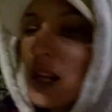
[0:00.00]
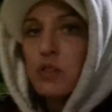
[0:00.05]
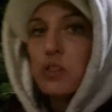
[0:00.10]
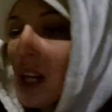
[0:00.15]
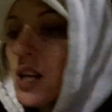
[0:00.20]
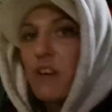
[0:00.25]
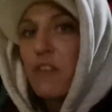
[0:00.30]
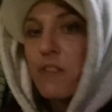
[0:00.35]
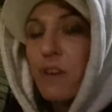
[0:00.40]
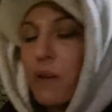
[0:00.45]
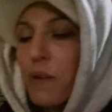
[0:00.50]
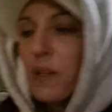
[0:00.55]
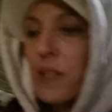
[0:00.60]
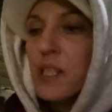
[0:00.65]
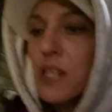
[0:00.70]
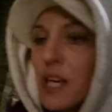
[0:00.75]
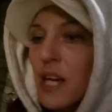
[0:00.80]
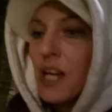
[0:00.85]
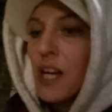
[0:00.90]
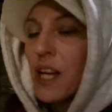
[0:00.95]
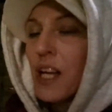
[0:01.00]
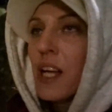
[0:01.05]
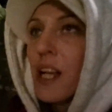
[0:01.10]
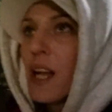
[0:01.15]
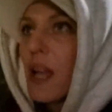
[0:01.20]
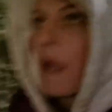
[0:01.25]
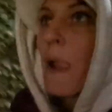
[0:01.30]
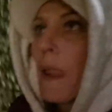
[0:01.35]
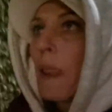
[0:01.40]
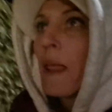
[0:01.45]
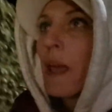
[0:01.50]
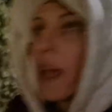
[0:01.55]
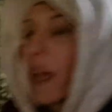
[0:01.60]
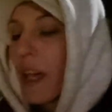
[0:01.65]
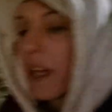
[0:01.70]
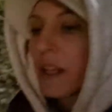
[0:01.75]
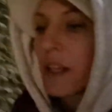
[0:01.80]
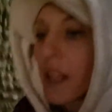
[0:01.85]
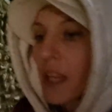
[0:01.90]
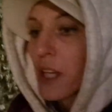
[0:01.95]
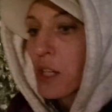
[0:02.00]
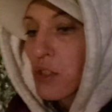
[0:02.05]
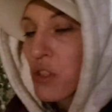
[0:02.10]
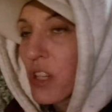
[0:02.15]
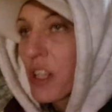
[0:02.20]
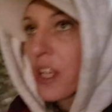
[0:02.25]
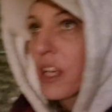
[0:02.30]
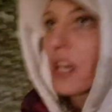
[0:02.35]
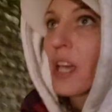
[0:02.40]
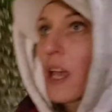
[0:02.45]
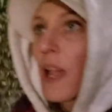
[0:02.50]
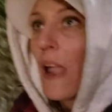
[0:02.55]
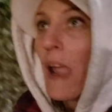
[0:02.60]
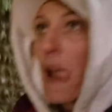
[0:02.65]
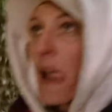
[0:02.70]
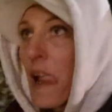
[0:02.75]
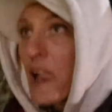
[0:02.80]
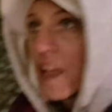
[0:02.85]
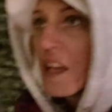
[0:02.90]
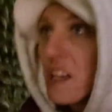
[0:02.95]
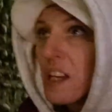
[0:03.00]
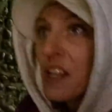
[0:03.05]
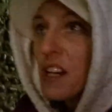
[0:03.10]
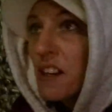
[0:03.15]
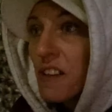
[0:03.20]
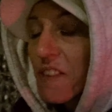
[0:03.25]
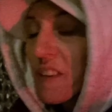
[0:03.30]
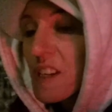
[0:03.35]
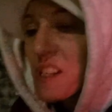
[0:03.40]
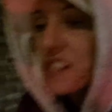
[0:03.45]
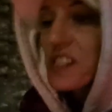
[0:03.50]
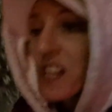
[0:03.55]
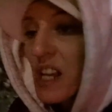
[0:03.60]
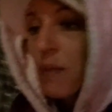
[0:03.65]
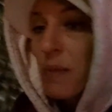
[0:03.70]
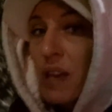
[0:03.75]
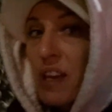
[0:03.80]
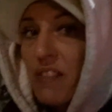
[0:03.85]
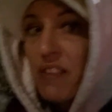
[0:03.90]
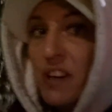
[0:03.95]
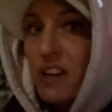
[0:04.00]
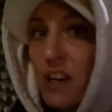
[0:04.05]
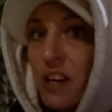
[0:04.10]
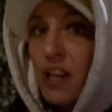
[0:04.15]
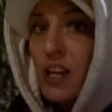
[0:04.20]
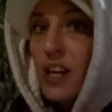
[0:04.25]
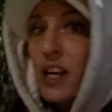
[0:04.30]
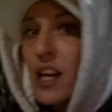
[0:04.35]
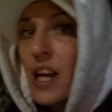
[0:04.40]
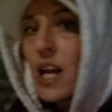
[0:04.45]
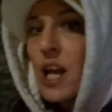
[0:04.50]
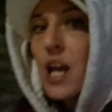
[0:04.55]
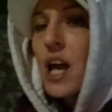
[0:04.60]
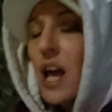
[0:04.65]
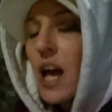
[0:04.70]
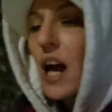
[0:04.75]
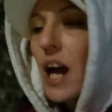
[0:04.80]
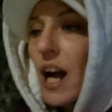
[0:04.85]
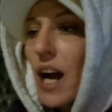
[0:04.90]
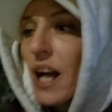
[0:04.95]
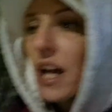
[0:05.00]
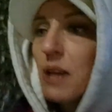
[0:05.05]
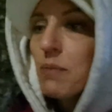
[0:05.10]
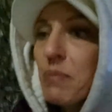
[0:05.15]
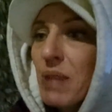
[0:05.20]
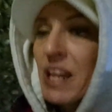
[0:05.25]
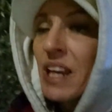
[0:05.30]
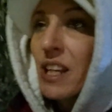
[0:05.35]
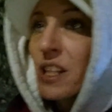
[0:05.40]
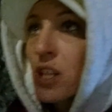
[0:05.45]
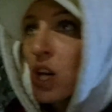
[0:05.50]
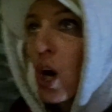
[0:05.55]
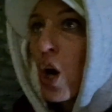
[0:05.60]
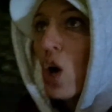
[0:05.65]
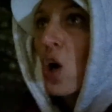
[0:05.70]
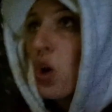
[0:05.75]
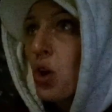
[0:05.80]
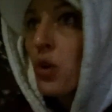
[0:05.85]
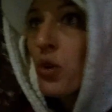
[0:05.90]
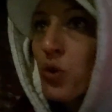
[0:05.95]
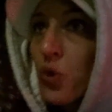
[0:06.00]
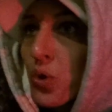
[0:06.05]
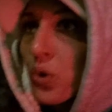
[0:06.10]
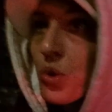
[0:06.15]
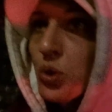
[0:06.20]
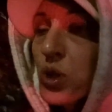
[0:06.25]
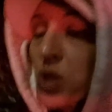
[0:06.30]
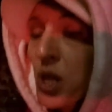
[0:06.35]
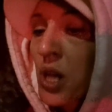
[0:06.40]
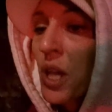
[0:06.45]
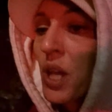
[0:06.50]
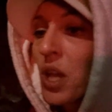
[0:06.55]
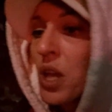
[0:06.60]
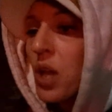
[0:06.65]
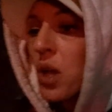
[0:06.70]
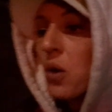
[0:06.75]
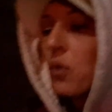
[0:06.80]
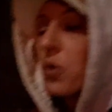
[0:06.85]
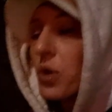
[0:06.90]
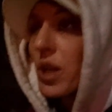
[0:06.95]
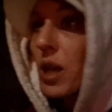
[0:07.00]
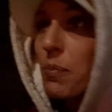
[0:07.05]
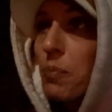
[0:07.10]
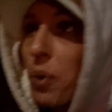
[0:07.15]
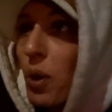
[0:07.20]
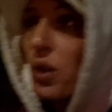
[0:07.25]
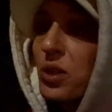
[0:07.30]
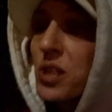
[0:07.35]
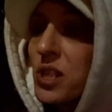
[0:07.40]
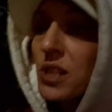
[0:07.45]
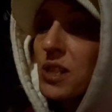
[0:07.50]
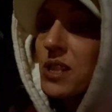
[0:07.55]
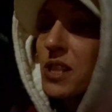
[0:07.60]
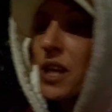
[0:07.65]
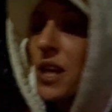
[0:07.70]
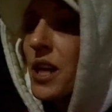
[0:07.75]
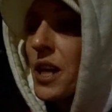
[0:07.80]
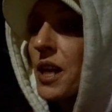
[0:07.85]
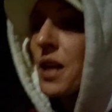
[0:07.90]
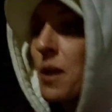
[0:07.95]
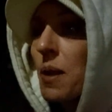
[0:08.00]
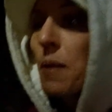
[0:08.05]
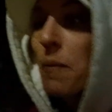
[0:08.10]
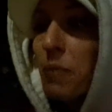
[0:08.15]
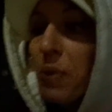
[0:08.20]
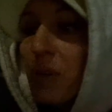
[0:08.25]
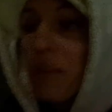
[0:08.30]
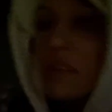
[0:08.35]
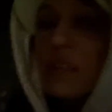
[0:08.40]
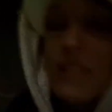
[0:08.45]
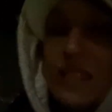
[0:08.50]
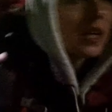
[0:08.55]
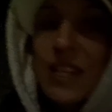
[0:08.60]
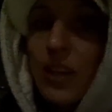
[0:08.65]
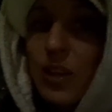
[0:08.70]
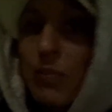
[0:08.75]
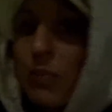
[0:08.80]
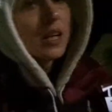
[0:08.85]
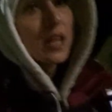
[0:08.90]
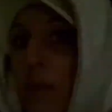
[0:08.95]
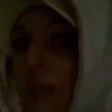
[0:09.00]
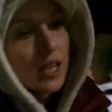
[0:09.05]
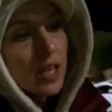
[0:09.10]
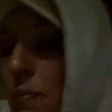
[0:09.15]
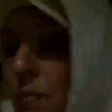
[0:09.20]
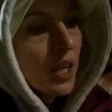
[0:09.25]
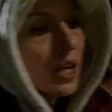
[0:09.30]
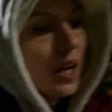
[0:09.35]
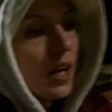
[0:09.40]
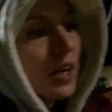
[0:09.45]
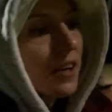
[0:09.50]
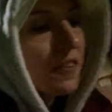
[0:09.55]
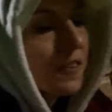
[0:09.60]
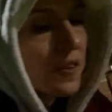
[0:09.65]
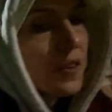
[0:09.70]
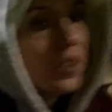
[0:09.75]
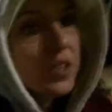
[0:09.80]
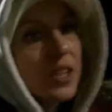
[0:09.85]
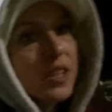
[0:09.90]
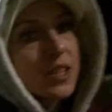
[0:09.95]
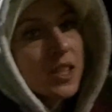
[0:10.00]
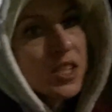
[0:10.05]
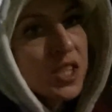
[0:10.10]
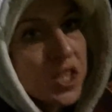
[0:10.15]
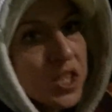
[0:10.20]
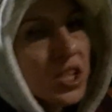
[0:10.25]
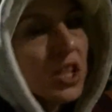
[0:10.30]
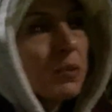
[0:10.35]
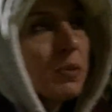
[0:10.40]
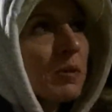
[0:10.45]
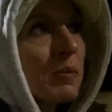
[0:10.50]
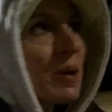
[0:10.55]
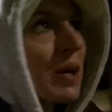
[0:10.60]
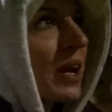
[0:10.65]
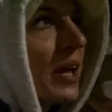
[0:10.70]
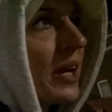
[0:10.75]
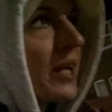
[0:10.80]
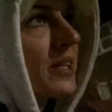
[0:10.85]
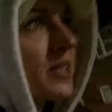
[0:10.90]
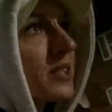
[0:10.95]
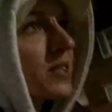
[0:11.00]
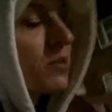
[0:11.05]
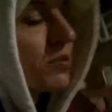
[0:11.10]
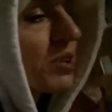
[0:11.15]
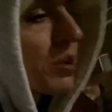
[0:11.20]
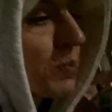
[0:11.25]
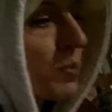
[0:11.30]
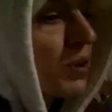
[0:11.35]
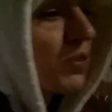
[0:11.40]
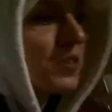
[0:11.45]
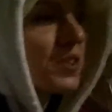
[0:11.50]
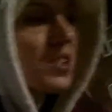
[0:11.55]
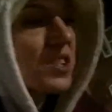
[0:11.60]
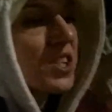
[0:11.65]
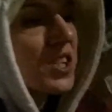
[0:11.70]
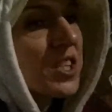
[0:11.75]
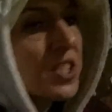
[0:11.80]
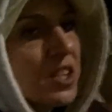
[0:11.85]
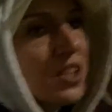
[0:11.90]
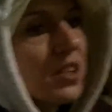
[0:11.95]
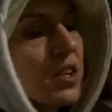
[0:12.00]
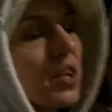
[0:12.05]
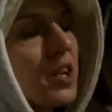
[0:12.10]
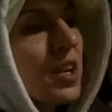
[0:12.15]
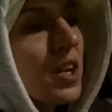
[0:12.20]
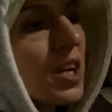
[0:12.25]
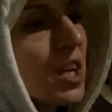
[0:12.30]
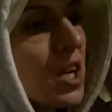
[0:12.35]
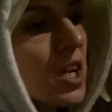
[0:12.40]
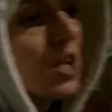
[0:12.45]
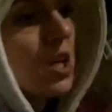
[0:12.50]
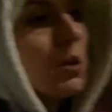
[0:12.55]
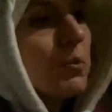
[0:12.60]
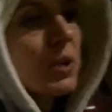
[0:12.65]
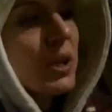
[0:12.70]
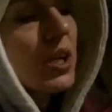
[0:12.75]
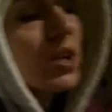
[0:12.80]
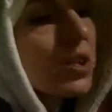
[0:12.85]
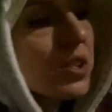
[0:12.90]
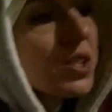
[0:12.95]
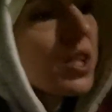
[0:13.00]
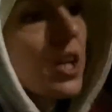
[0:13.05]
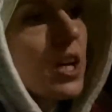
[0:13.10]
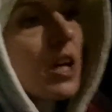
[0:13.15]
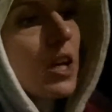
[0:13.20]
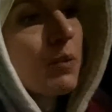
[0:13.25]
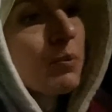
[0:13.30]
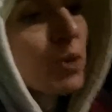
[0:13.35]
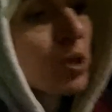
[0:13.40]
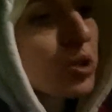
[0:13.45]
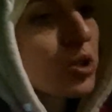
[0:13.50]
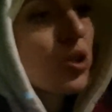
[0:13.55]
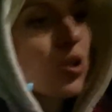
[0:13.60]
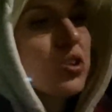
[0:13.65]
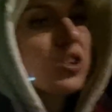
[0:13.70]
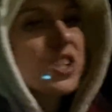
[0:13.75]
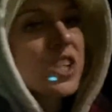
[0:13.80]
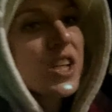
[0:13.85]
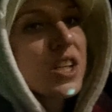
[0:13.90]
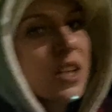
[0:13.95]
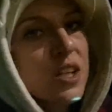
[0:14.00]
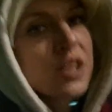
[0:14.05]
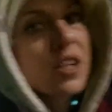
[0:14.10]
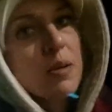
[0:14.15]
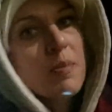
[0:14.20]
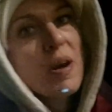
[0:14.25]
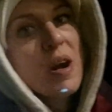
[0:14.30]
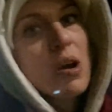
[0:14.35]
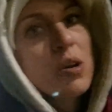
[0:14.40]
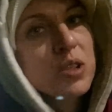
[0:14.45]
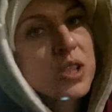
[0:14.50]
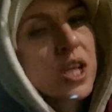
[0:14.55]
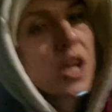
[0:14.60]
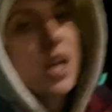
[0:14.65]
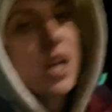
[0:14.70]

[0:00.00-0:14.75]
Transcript: was worth it. And actually, first time ever, I made whole route what I plotted previously on my map. I thought that this is gonna be my last trip of the season because I am not considered about